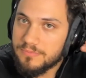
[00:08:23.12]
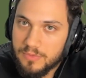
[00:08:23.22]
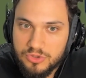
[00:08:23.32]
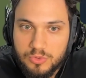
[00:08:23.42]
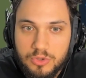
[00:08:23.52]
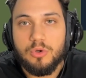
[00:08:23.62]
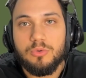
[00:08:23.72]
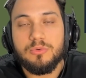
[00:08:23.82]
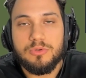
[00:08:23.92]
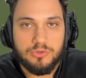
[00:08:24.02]
which will go
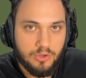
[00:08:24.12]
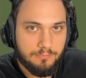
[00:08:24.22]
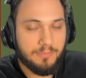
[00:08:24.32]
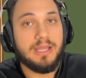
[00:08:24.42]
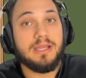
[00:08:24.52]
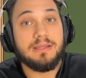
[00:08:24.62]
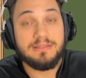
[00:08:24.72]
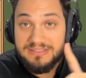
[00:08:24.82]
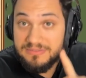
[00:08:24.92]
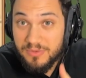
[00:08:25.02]
to the top player.
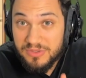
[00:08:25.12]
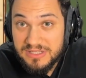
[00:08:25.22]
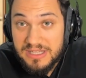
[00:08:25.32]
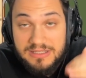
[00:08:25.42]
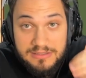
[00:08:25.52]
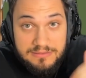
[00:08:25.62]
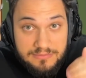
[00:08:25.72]
It's per day.